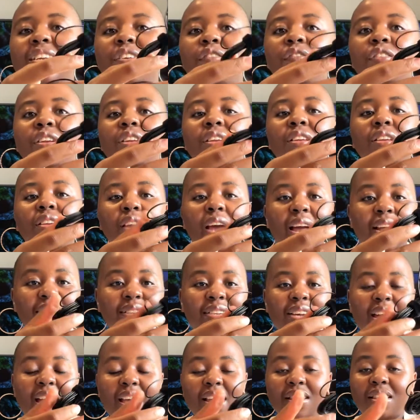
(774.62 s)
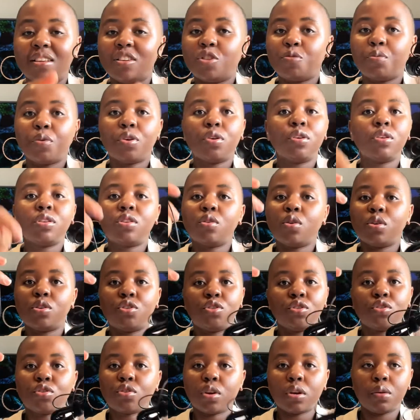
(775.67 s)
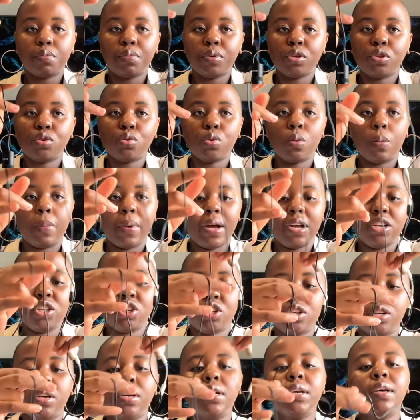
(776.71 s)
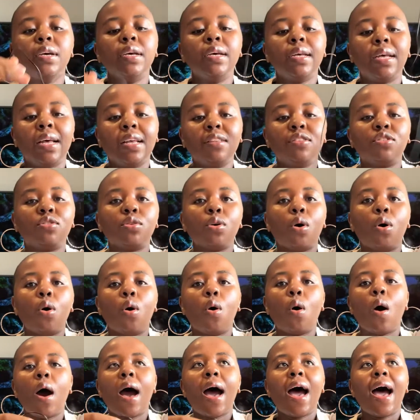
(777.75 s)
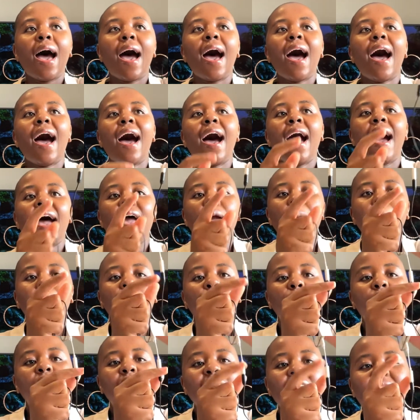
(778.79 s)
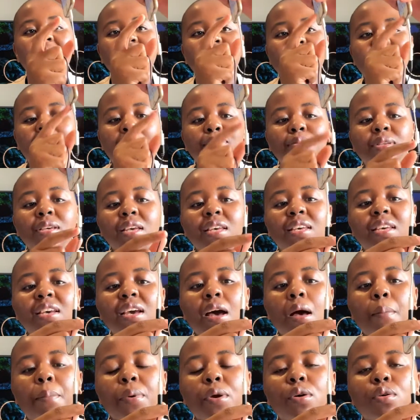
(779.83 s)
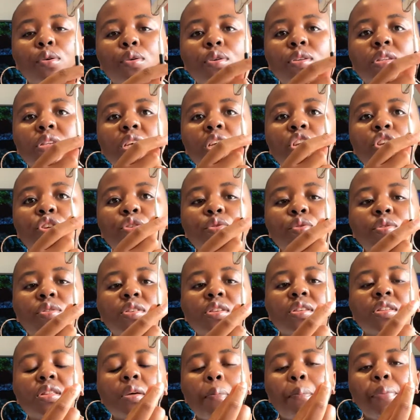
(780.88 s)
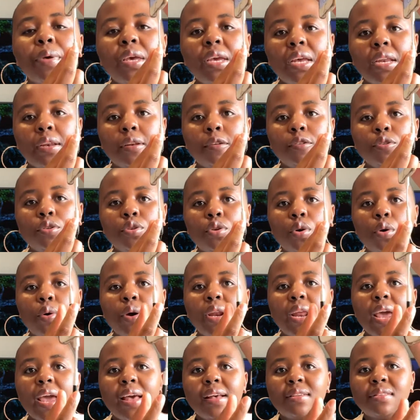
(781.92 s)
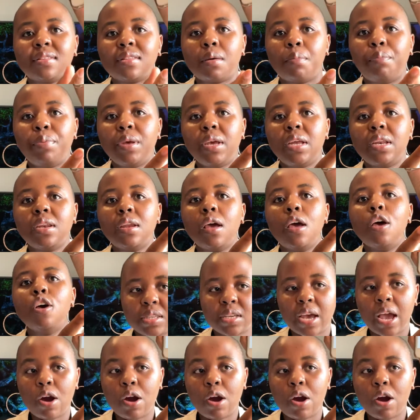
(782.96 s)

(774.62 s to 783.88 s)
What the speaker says: even untie this because it's just gonna be too much. And so I bought an adapter here because it uses the pin. You know, it has the pin. I